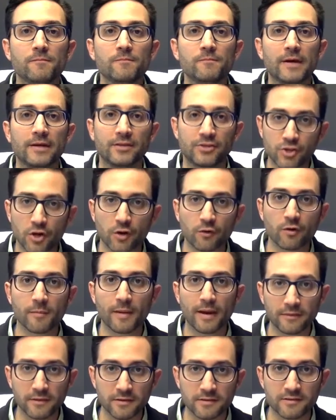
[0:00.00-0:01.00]
it should
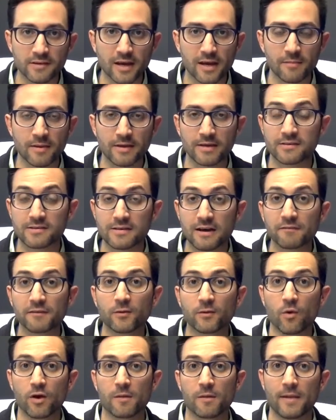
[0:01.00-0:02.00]
remain the same. And you
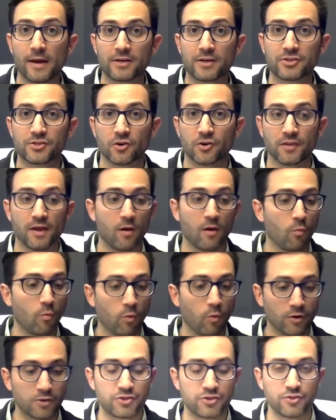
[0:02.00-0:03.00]
definitely want to make sure that
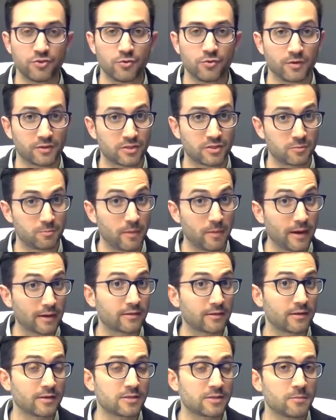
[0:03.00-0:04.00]
what you
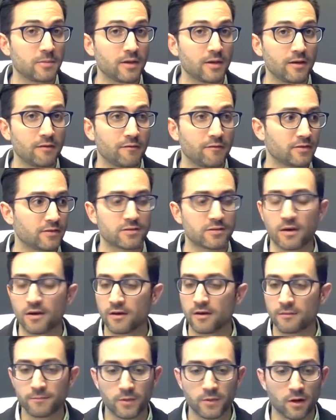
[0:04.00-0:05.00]
expected it to be, if it's
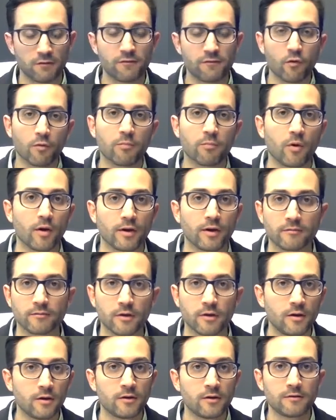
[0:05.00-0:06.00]
4.5
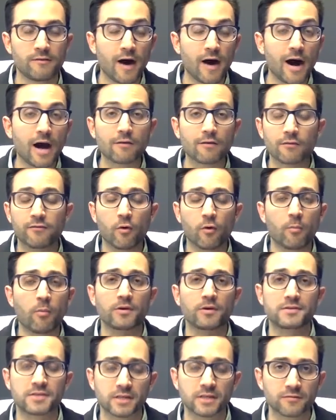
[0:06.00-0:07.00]
or
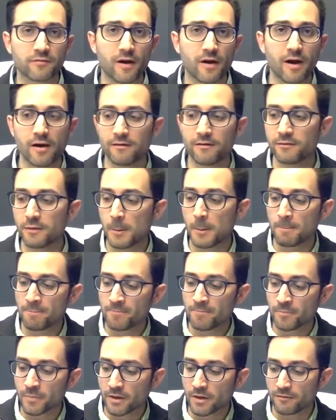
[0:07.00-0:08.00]
4.65,
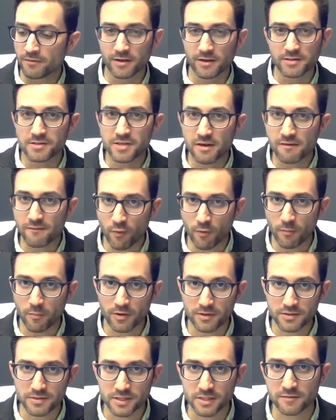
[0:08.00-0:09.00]
if it doesn't say
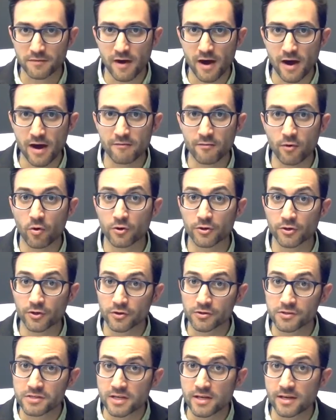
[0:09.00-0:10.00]
4.65 on your
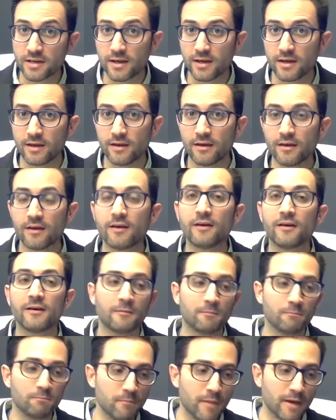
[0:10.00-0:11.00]
CD,
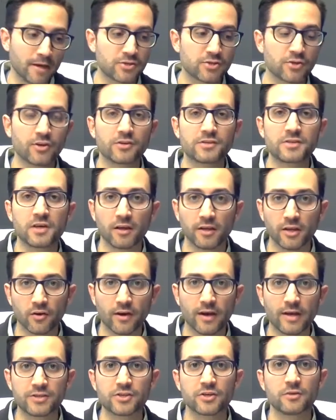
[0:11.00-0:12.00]
make sure you're telling your
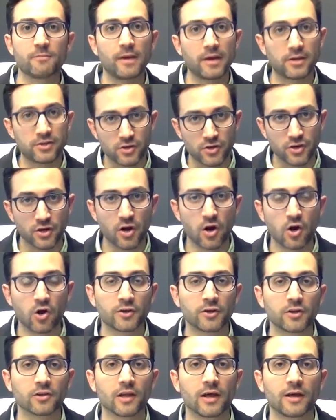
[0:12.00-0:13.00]
agent, make sure you're
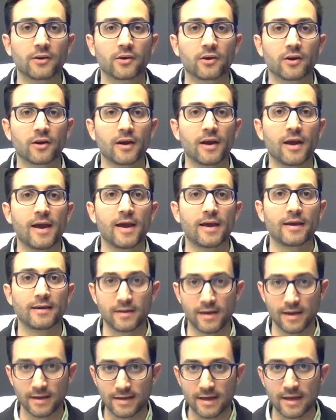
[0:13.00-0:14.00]
calling your lender and
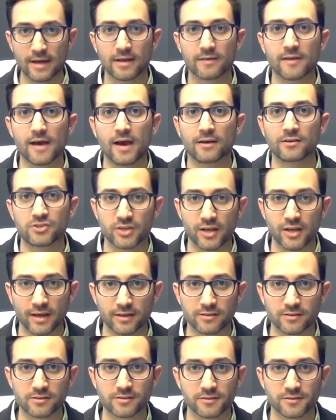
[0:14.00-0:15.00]
getting that
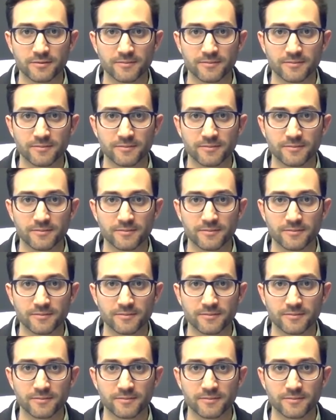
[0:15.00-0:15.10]
changed.